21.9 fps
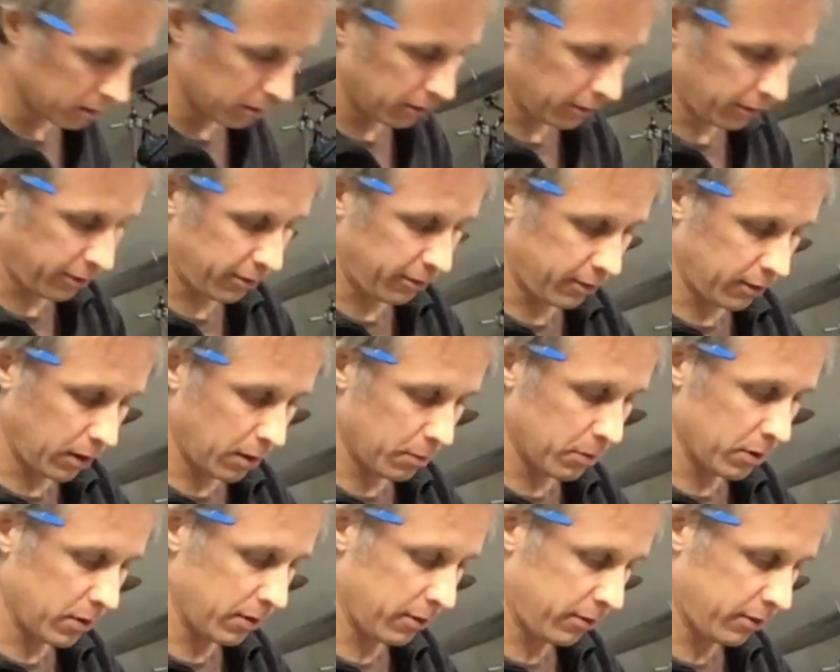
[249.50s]
little
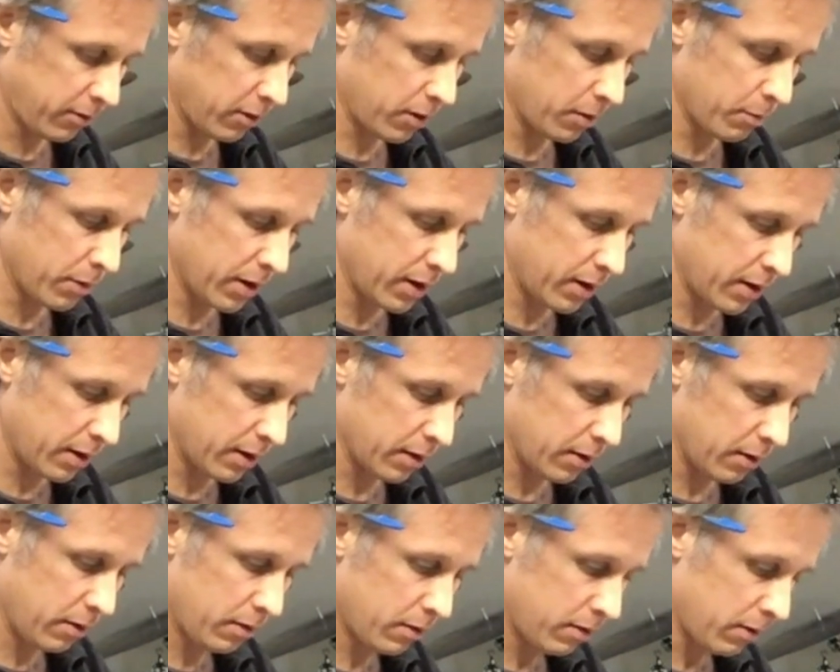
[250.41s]
stubborn, so you might need
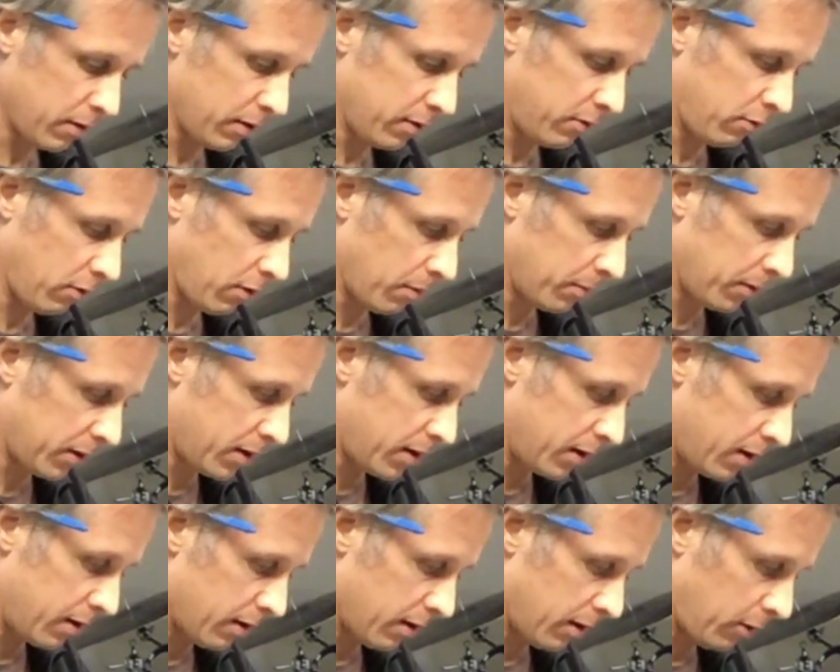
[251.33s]
a drum
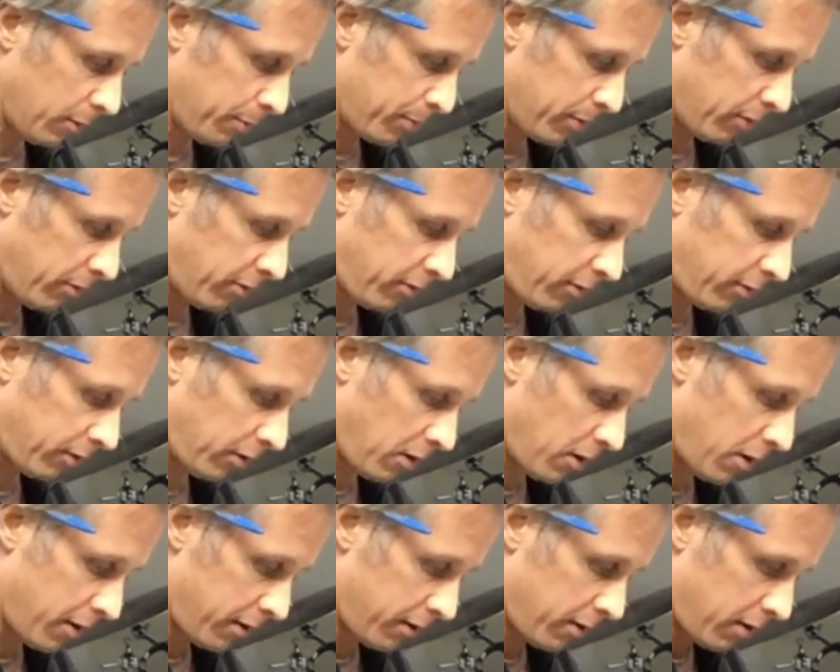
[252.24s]
key to help you
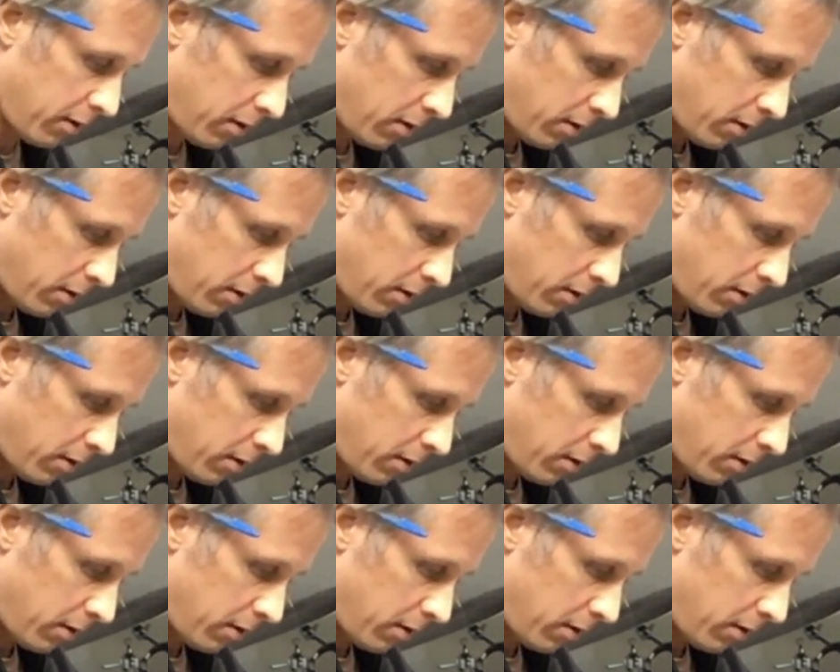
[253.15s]
start.